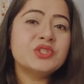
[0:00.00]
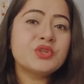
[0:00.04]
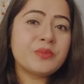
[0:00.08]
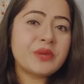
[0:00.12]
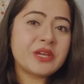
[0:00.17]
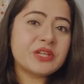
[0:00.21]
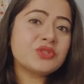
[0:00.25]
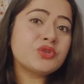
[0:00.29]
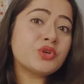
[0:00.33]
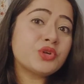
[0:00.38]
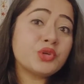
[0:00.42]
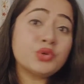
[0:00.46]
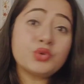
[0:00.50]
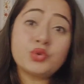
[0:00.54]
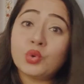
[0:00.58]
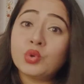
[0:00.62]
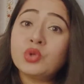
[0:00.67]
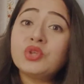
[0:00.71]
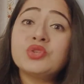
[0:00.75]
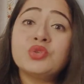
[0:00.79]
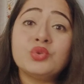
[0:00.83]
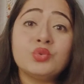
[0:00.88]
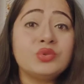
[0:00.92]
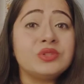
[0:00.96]
So make sure you
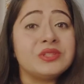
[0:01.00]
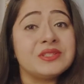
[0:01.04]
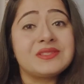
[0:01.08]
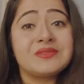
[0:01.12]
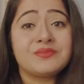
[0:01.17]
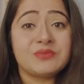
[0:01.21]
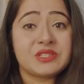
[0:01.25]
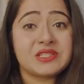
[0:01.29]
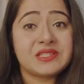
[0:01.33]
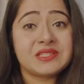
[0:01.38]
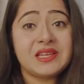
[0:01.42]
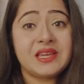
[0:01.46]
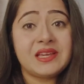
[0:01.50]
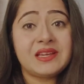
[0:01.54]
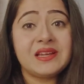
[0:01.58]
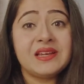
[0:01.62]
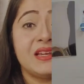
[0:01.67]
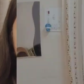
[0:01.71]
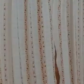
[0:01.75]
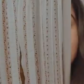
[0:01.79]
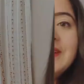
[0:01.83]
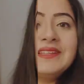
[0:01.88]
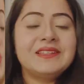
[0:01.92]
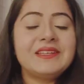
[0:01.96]
don't do this mistake.
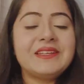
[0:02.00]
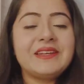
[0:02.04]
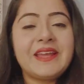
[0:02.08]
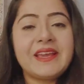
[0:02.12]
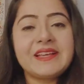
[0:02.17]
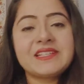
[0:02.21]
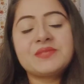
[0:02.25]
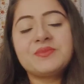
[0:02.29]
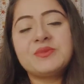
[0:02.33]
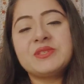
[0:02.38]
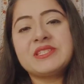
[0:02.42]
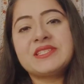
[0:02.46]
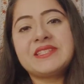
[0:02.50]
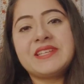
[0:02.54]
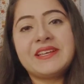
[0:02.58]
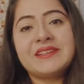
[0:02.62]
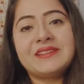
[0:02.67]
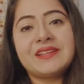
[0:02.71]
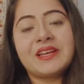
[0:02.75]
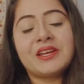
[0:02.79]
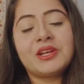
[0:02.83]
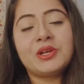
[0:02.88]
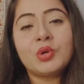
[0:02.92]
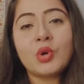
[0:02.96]
The next
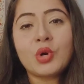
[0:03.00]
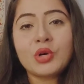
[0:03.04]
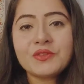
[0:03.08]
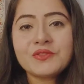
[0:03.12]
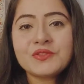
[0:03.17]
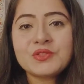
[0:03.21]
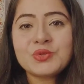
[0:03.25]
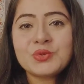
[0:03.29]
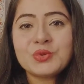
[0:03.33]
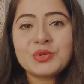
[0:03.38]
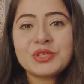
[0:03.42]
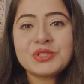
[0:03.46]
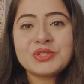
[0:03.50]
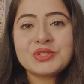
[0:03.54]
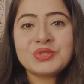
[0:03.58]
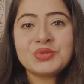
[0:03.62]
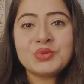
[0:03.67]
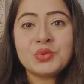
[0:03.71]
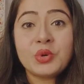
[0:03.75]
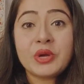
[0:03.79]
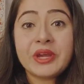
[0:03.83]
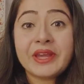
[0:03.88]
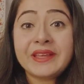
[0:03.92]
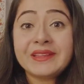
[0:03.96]
mistake that a lot of students
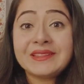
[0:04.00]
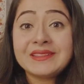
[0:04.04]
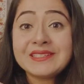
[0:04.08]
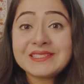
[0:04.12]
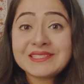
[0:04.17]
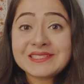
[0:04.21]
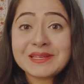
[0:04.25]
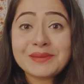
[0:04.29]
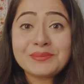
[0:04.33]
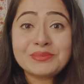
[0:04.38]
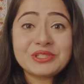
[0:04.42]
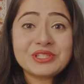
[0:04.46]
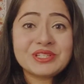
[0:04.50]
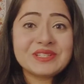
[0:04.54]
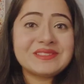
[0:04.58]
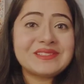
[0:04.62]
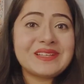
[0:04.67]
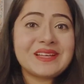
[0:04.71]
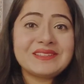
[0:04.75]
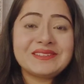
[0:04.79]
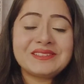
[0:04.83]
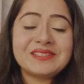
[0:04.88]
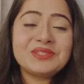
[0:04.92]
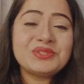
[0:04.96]
do in the subject
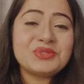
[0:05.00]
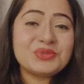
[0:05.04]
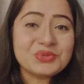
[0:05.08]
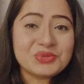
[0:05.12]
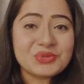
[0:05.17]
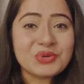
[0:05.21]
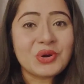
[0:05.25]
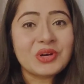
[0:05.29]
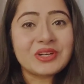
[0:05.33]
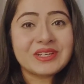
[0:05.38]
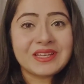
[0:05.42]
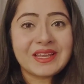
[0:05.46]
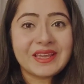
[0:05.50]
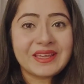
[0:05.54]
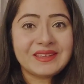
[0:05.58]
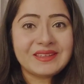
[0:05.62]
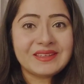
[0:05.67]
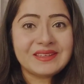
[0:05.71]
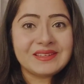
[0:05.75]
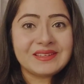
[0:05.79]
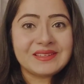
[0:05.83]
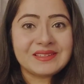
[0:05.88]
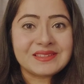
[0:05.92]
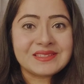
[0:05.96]
that they do not
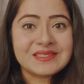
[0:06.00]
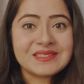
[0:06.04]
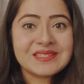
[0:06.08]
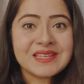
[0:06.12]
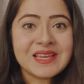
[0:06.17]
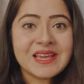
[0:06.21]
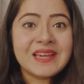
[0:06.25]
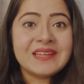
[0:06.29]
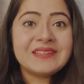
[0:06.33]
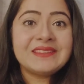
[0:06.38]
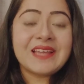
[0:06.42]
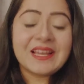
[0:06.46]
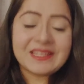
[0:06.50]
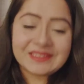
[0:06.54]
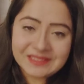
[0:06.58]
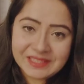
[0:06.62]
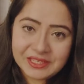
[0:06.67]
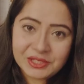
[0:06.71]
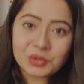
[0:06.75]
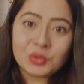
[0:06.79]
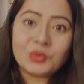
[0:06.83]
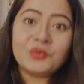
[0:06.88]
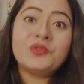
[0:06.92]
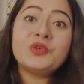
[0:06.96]
like is that
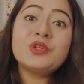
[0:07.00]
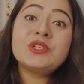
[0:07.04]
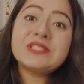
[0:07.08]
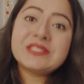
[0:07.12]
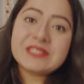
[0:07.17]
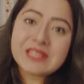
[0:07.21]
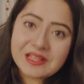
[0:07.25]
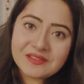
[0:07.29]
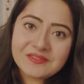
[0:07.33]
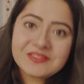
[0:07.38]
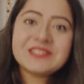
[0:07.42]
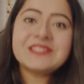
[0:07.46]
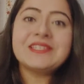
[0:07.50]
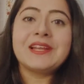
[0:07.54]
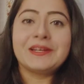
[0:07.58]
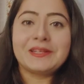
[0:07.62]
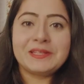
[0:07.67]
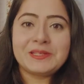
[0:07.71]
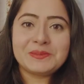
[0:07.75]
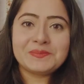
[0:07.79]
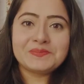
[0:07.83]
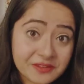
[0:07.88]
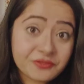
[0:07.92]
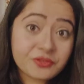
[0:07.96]
they go for
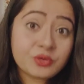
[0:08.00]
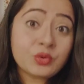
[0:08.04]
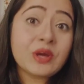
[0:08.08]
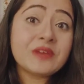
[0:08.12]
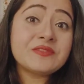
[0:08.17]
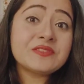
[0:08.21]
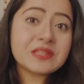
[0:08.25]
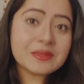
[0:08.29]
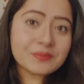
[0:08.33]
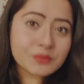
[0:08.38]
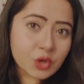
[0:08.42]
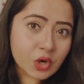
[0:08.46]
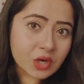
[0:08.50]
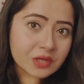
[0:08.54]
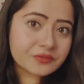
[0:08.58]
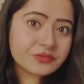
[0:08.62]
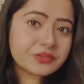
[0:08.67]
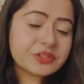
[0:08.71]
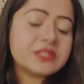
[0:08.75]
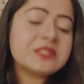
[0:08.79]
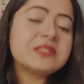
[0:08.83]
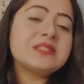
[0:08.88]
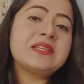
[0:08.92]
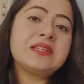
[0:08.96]
self-study. If you have some
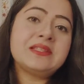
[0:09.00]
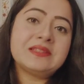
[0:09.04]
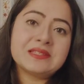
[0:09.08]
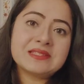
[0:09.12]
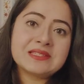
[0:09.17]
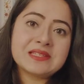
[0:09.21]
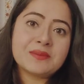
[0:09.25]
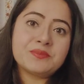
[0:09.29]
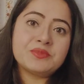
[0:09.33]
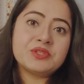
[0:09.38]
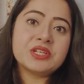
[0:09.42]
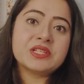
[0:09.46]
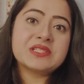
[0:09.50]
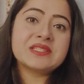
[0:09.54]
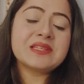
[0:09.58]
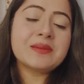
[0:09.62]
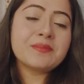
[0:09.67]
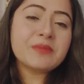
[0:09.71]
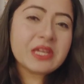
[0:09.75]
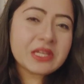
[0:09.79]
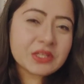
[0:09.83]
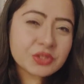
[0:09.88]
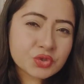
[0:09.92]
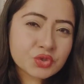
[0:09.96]
confidence in the subject,
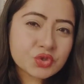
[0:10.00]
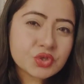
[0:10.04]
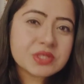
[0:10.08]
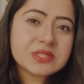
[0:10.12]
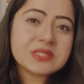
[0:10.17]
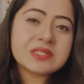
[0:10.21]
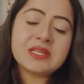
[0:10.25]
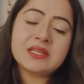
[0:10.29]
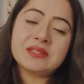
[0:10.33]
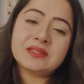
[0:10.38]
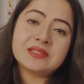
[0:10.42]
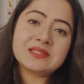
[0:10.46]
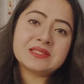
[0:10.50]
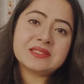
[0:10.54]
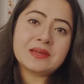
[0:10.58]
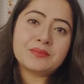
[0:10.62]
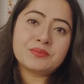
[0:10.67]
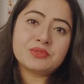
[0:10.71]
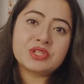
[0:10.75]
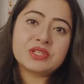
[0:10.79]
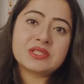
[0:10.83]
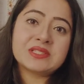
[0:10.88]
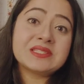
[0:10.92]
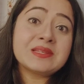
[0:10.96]
some interest in the
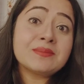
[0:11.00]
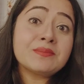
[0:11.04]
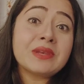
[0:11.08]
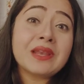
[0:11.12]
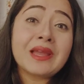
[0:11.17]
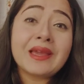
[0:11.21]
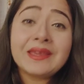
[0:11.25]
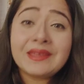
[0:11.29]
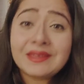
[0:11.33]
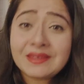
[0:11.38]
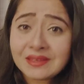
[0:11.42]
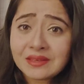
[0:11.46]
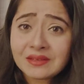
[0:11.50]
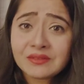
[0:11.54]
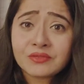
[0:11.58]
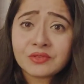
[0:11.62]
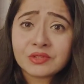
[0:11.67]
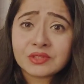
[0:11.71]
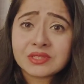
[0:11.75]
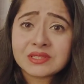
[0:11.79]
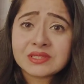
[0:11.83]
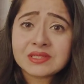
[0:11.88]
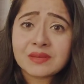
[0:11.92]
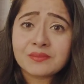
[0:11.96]
subject, some liking
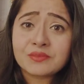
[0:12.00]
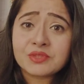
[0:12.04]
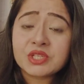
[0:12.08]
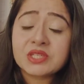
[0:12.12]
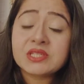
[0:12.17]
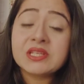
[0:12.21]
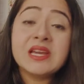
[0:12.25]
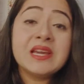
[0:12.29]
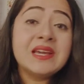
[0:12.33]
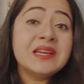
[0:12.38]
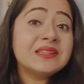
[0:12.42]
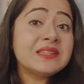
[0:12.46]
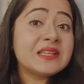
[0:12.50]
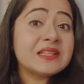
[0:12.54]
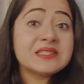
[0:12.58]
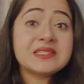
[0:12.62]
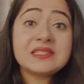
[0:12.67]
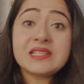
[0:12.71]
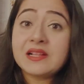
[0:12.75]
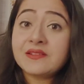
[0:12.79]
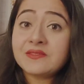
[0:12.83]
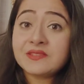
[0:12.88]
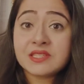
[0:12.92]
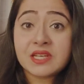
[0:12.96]
for the subject, then
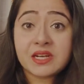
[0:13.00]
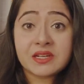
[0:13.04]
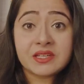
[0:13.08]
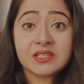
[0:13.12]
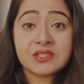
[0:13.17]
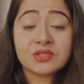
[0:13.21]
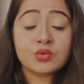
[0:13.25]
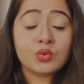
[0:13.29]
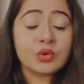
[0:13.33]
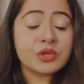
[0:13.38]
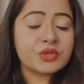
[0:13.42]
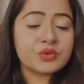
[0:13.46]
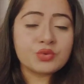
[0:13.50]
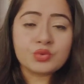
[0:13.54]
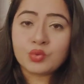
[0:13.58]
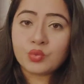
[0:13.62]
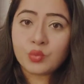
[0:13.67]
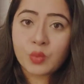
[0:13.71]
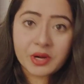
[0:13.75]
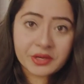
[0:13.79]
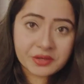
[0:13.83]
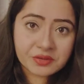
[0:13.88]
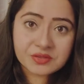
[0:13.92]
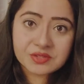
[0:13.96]
self-study is going to
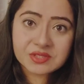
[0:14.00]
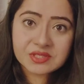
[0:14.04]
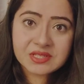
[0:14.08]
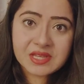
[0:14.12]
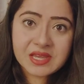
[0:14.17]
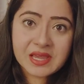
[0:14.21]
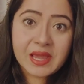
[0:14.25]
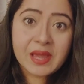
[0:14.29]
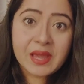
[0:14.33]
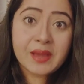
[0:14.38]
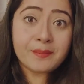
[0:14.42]
do wonders.